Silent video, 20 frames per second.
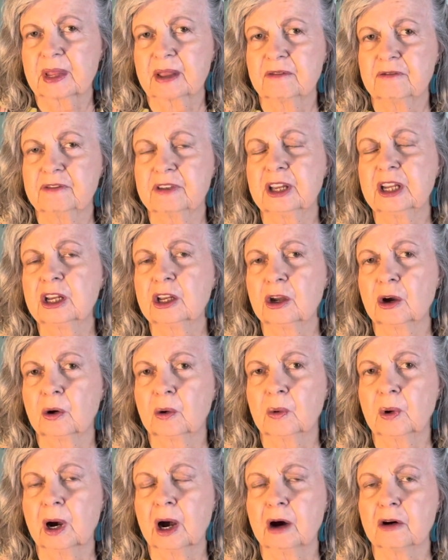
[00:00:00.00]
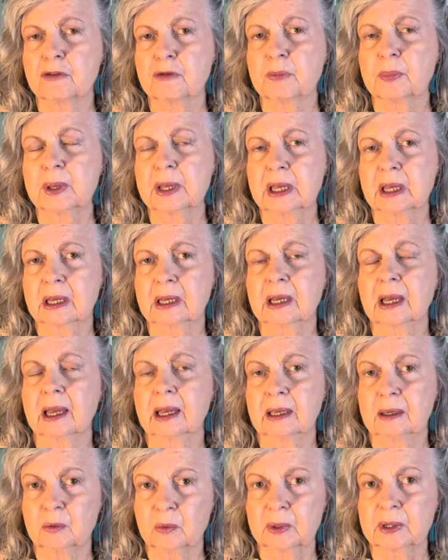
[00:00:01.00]
video of being
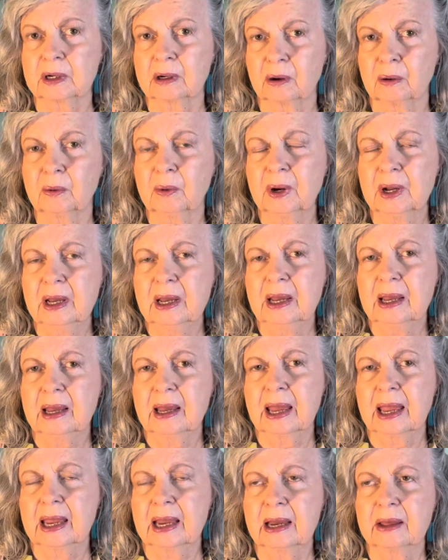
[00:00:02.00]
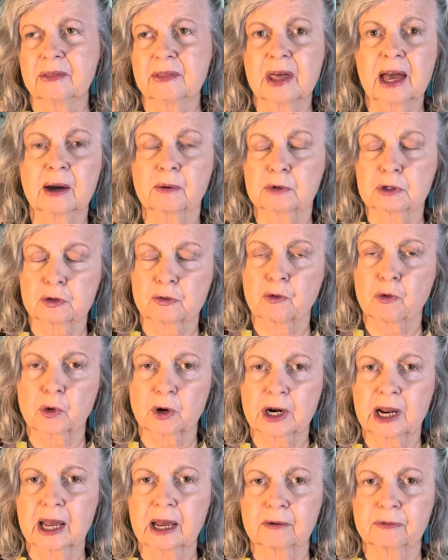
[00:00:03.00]
a widow. And that was
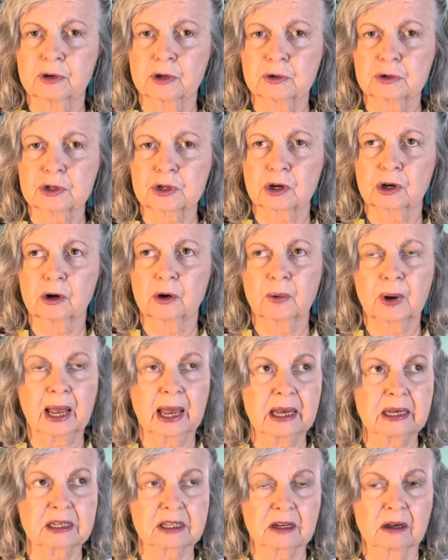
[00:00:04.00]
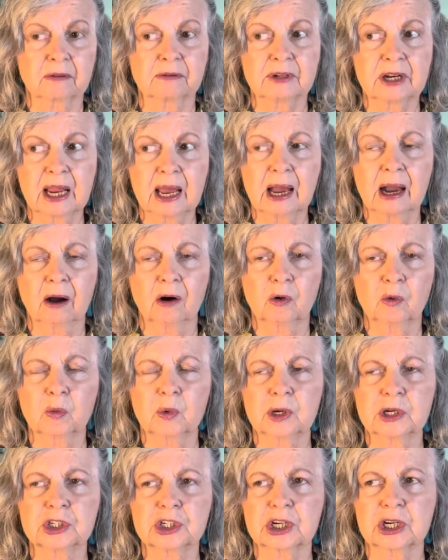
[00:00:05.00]
4.5 years ago as of now,
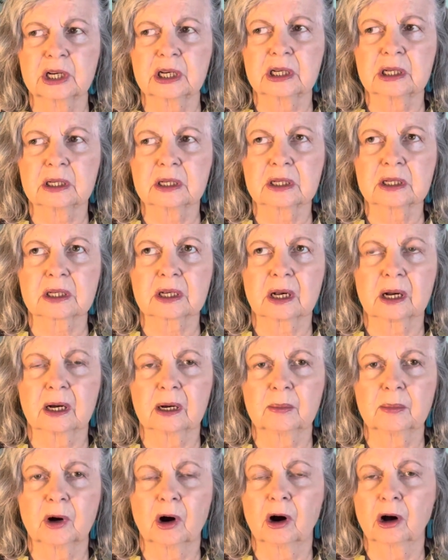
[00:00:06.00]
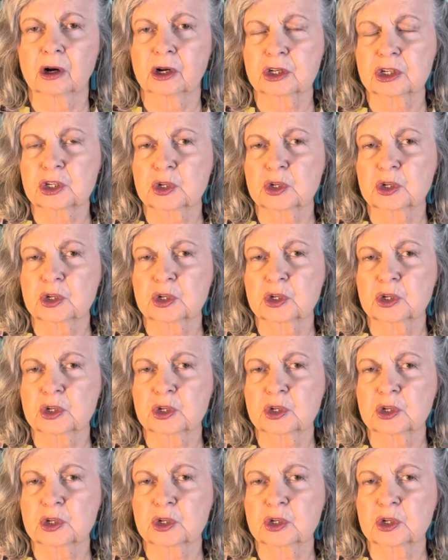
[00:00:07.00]
which is August